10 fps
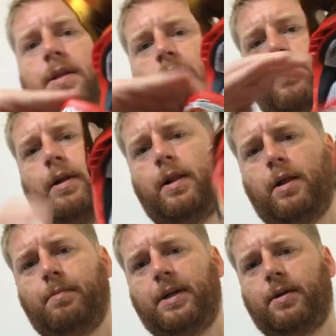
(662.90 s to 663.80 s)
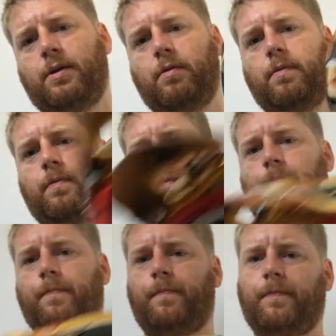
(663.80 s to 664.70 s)
downhill helmet. So,
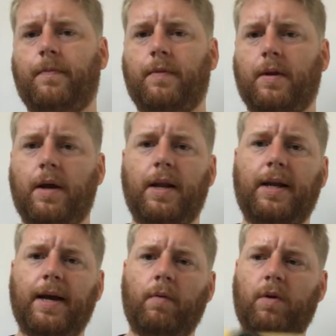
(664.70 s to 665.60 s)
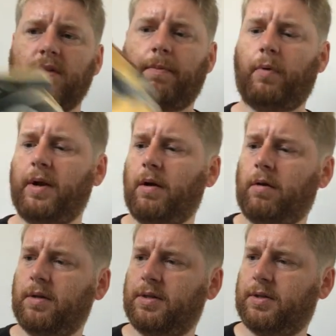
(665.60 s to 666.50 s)
and again, once I put it
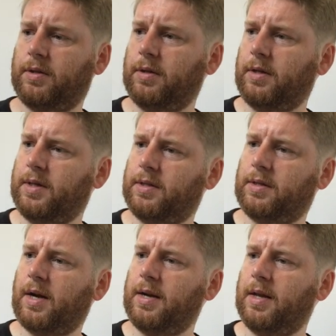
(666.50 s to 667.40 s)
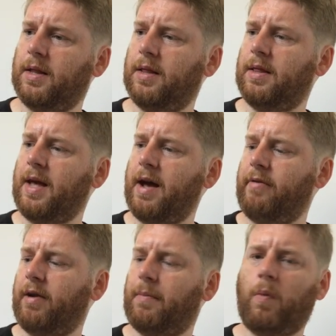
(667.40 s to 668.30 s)
on, it's kind of
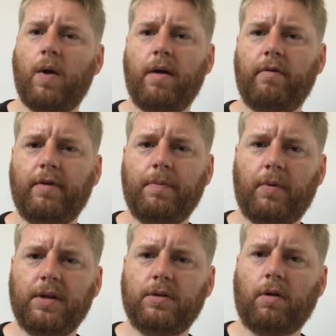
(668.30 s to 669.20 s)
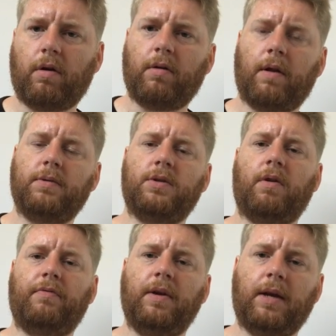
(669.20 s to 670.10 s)
there and I'm aware of it, but it's
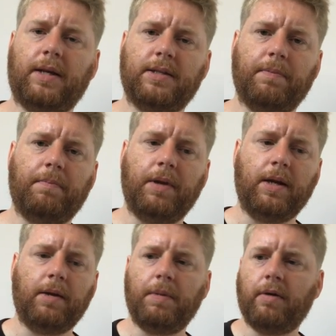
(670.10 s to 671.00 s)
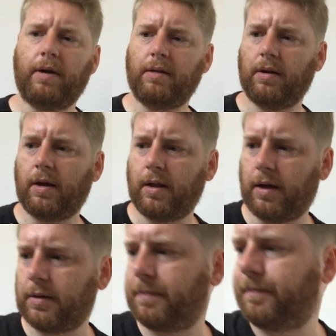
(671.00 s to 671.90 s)
not feeling like it's impeding me or anything like
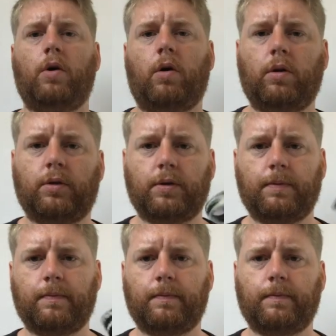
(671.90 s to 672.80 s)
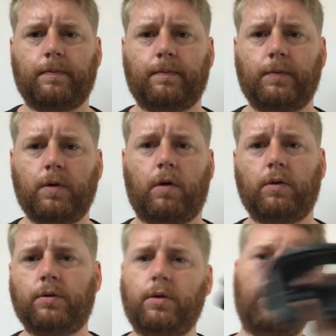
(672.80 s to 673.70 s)
that. Goggles
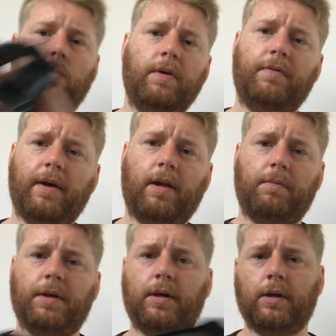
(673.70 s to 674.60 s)
to go with the helmet.